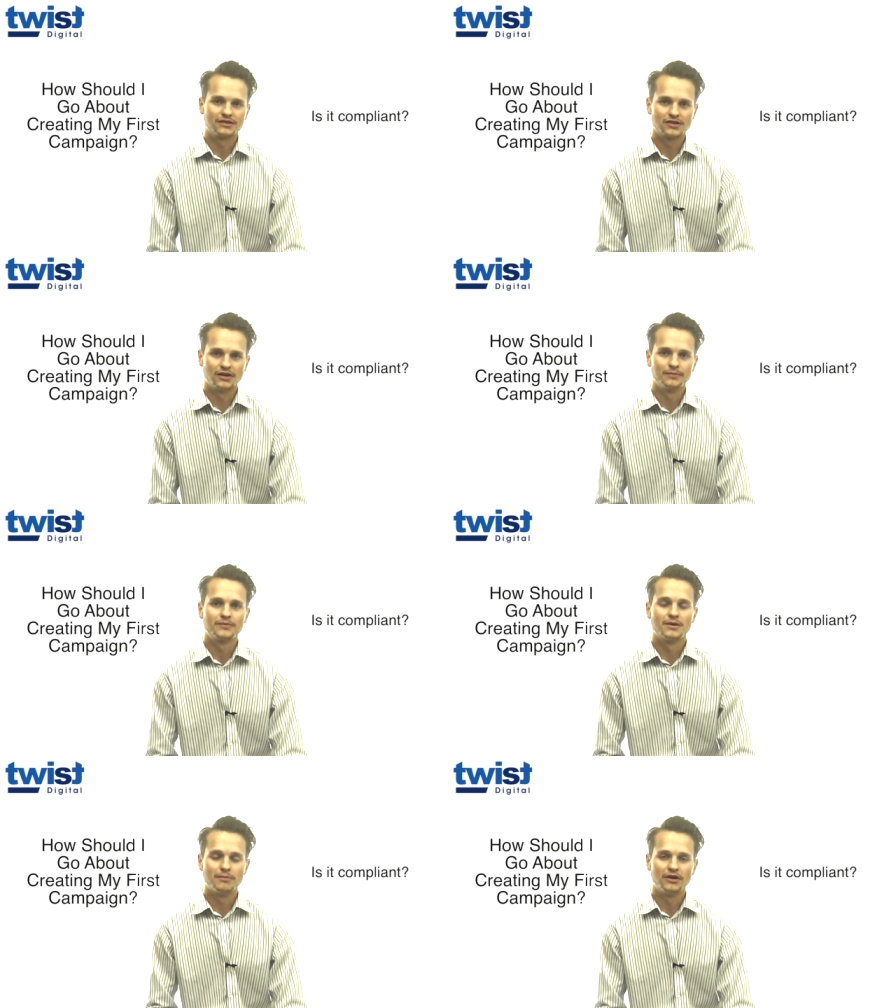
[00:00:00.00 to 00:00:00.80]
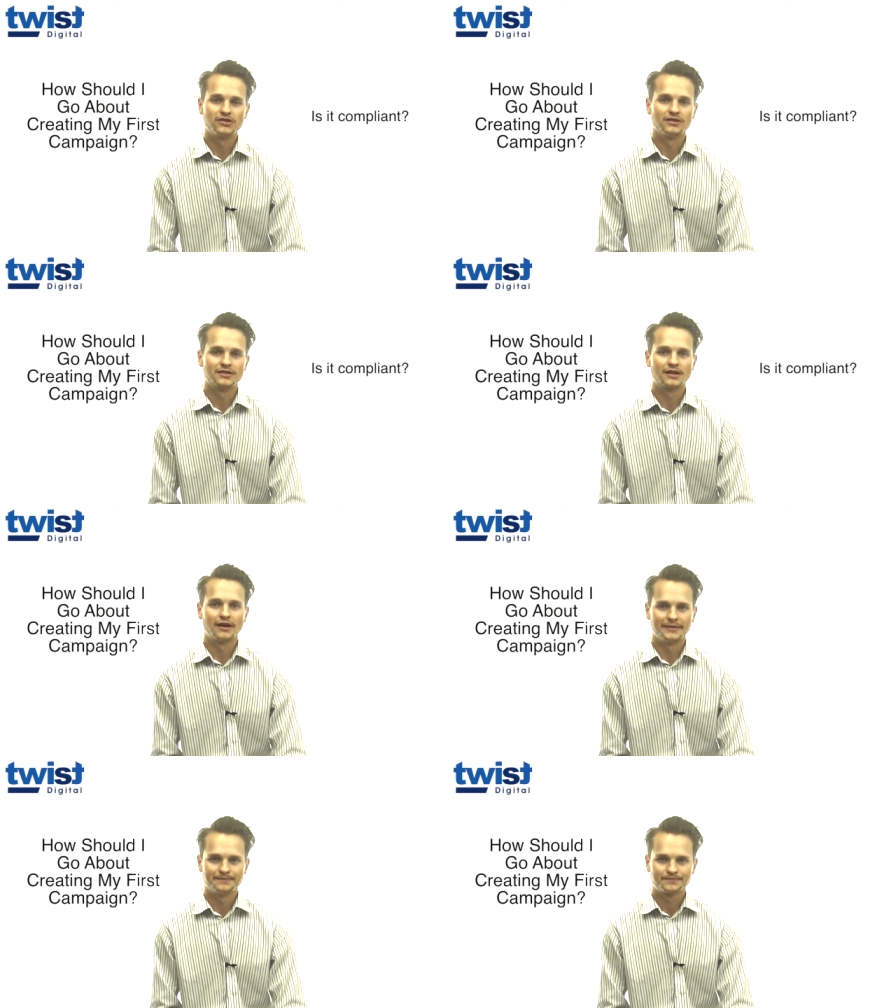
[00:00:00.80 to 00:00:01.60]
to, the merchant
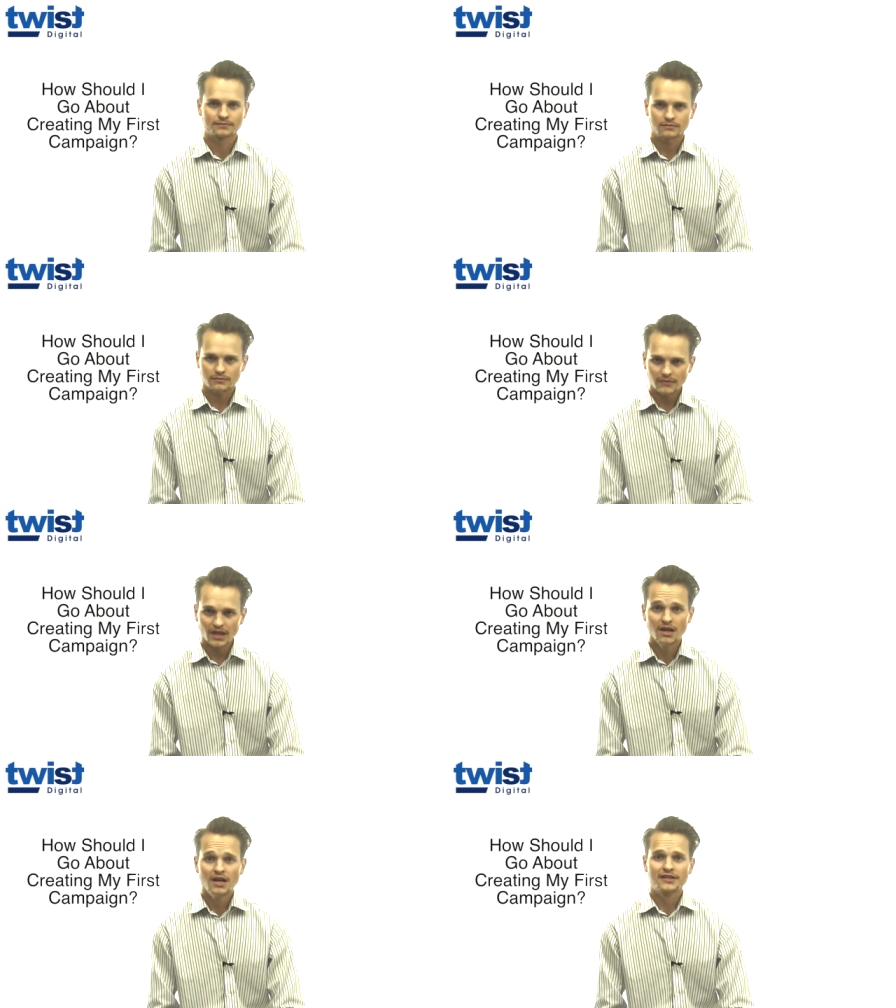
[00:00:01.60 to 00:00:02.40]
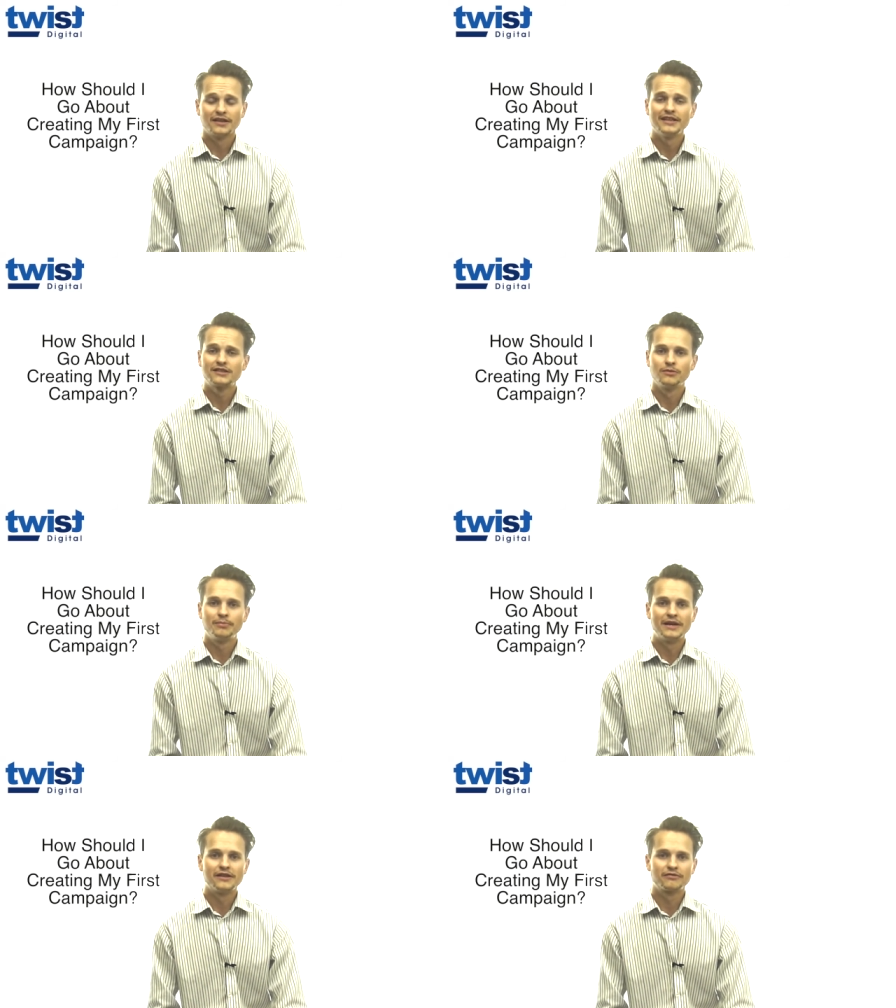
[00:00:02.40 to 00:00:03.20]
site. So this could
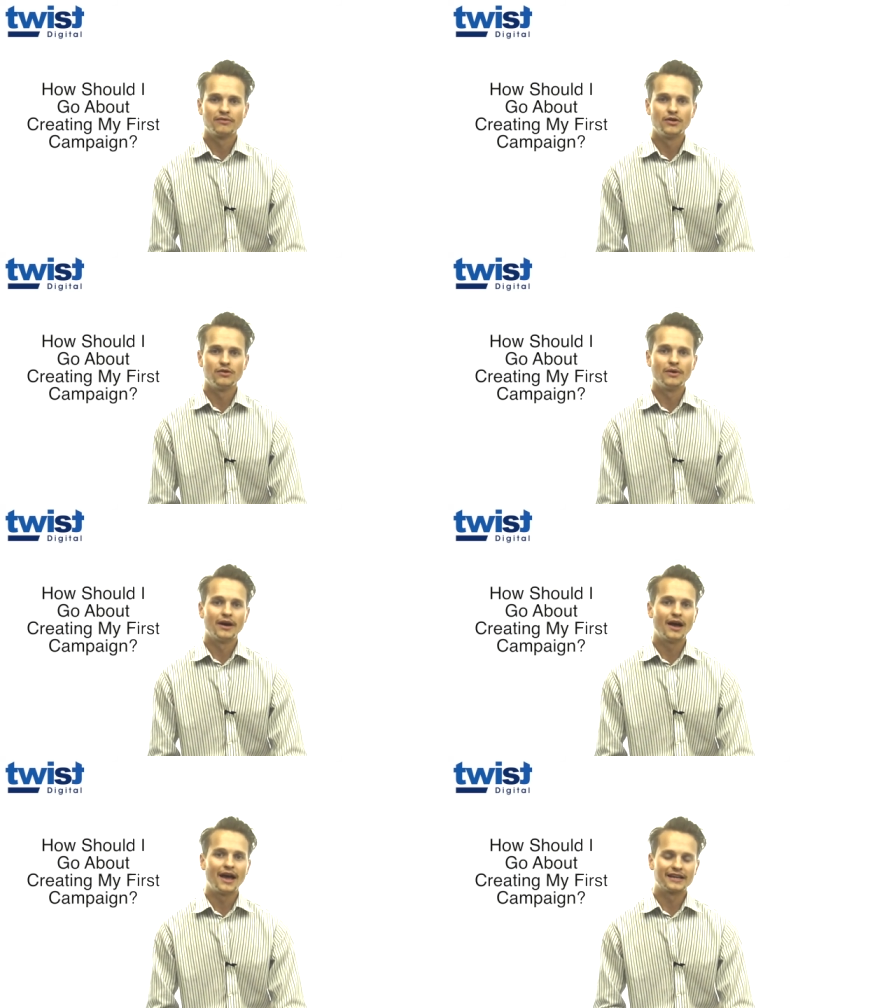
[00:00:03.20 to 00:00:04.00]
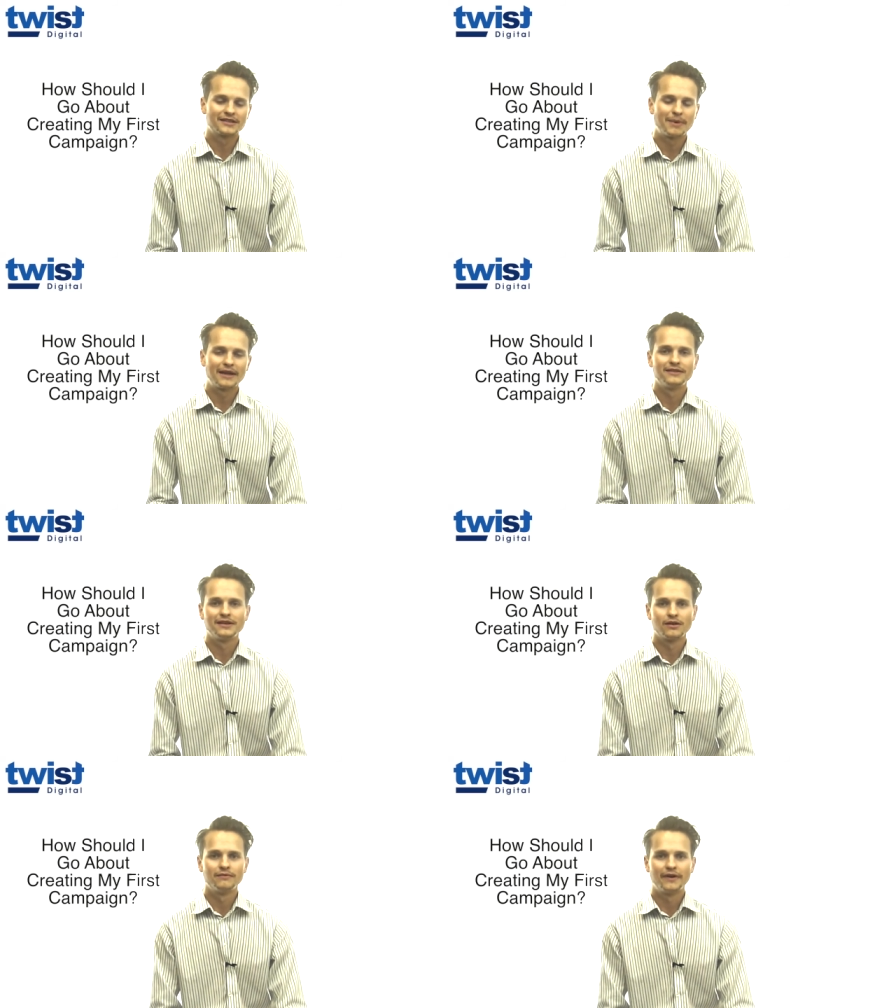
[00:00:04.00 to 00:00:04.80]
be through
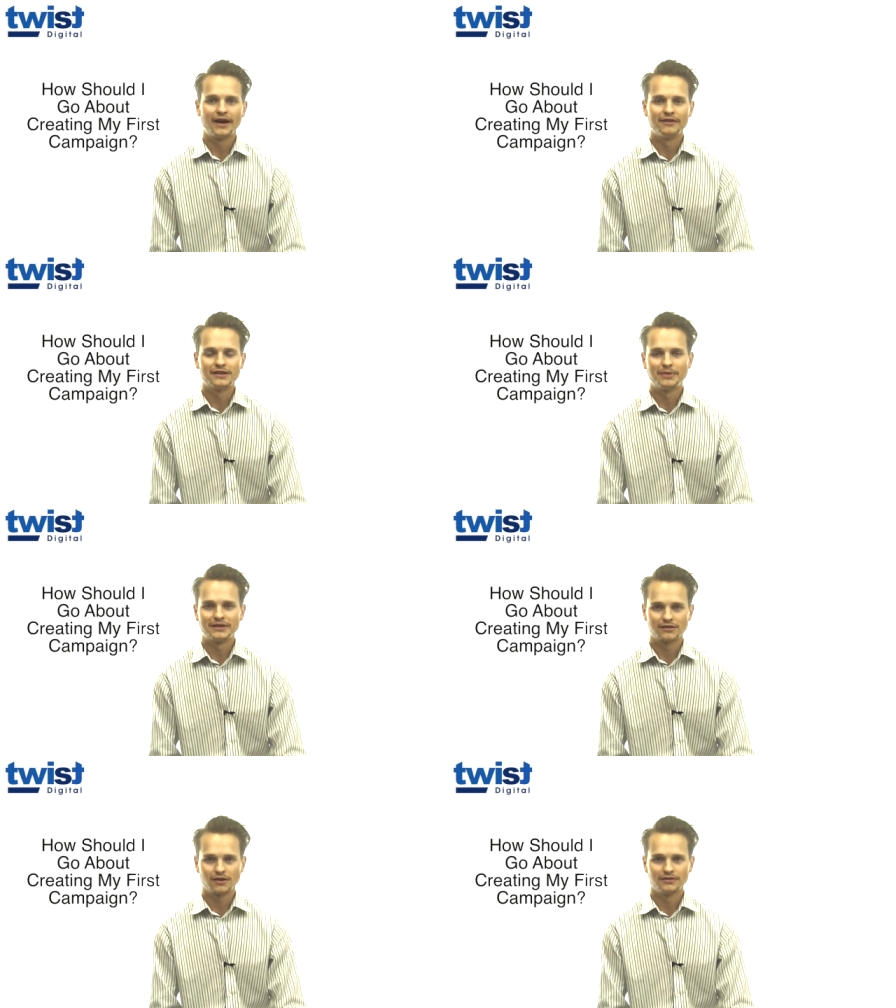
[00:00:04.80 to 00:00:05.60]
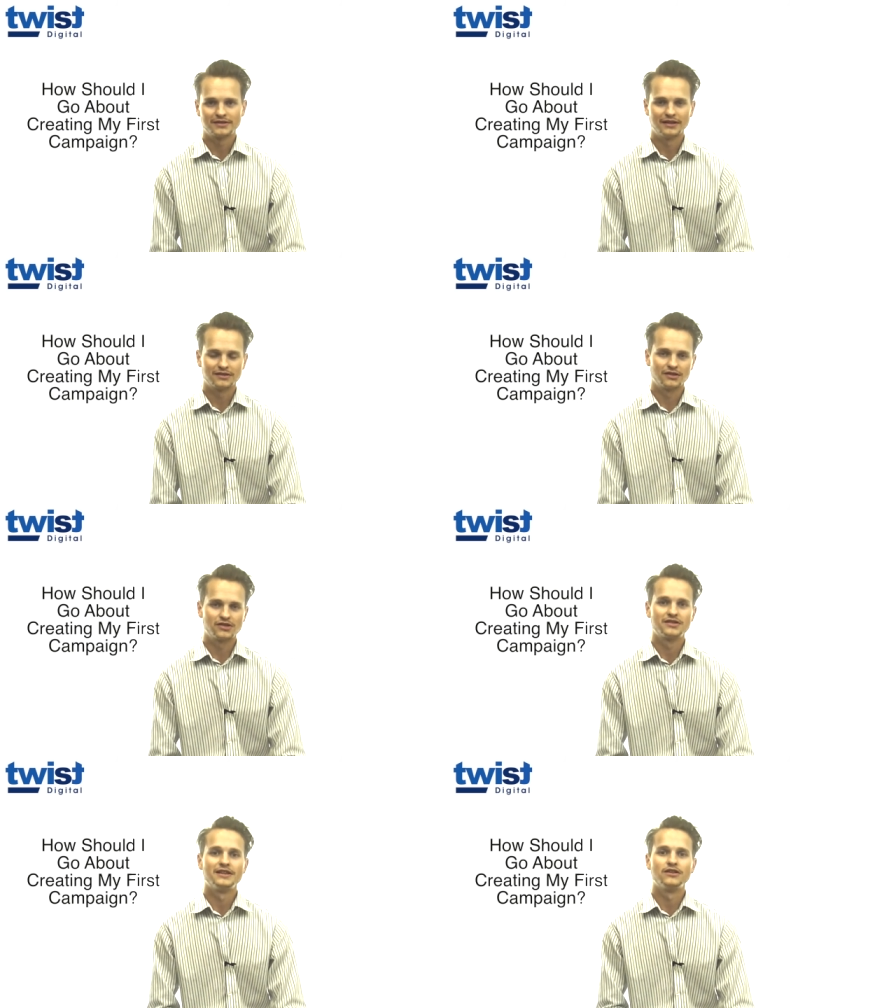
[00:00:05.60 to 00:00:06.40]
expanding on various bits of content such
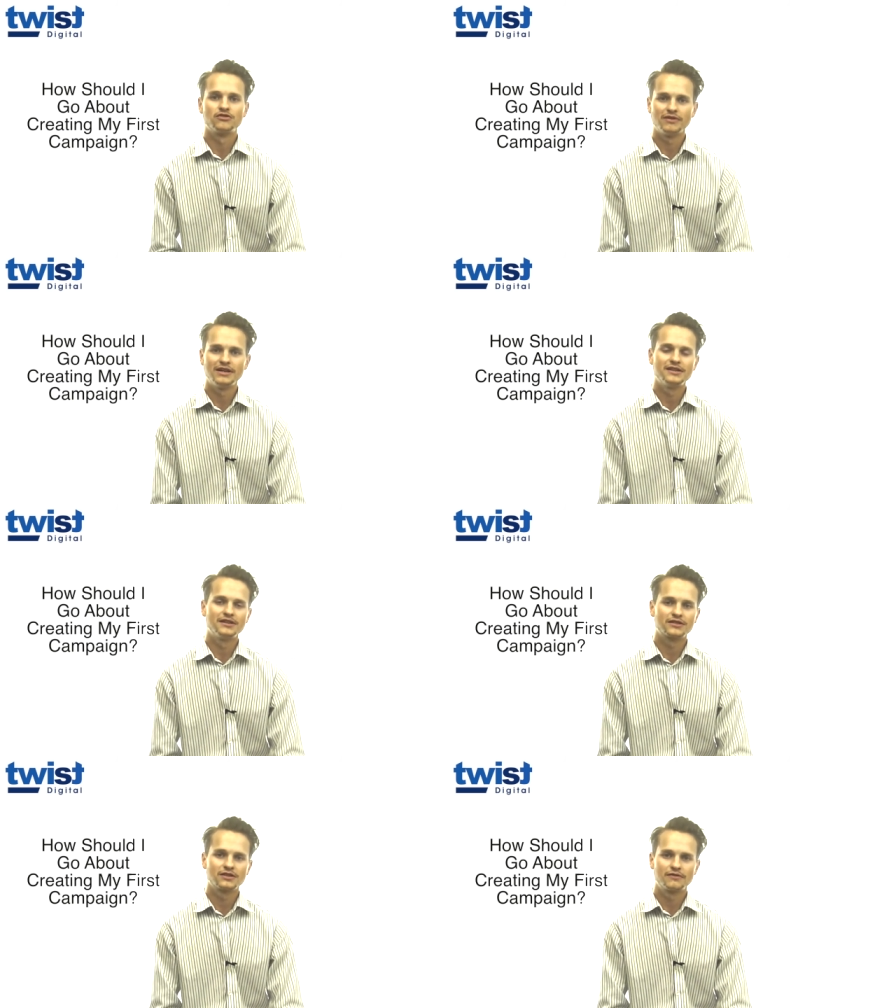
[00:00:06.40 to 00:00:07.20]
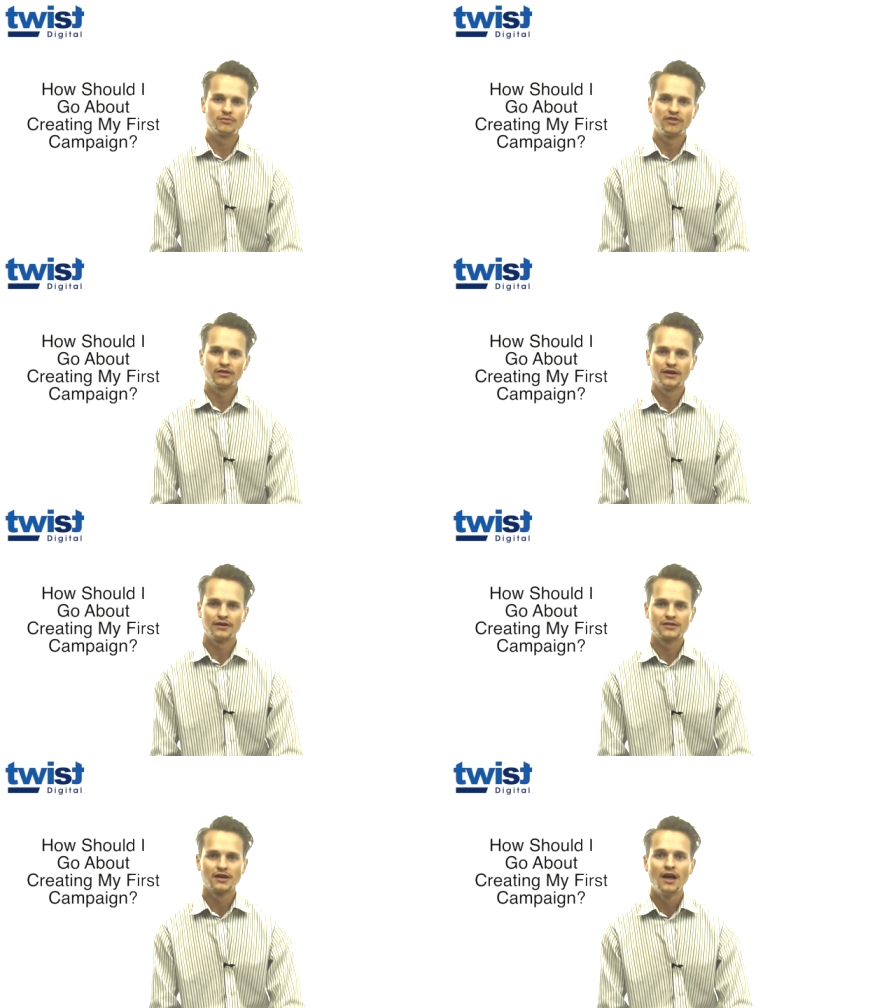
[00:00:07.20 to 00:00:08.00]
as the ingredients of the
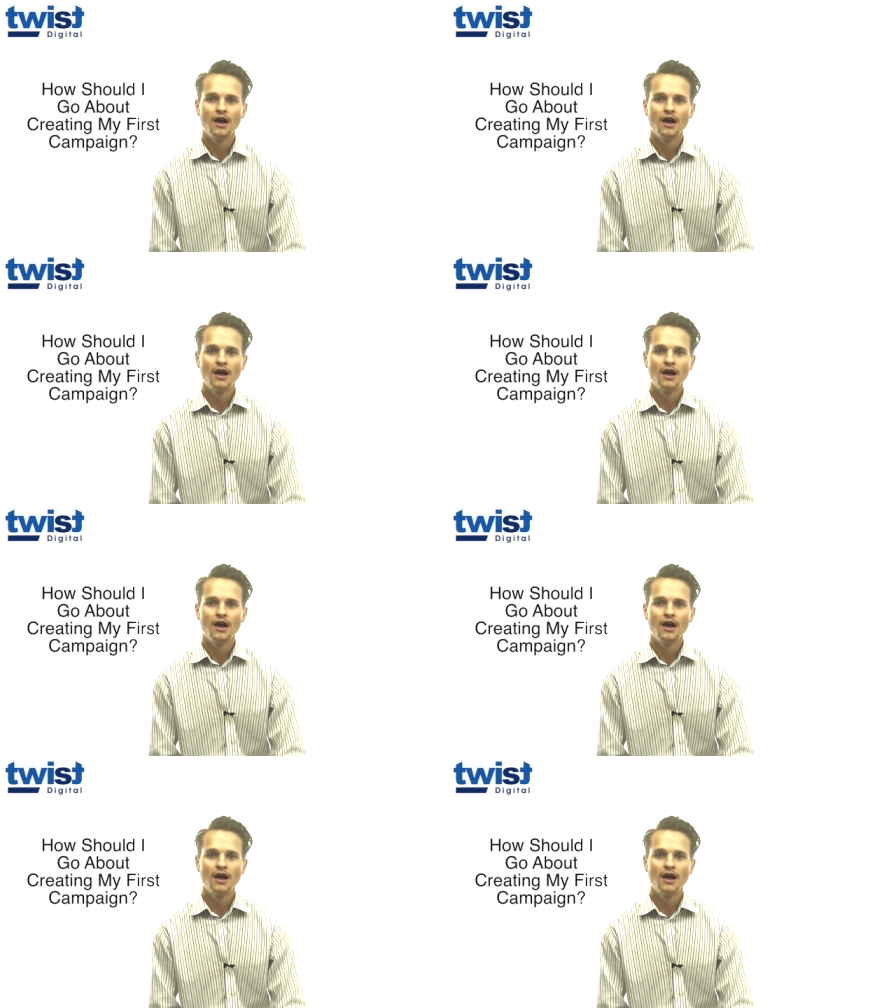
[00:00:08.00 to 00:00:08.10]
product,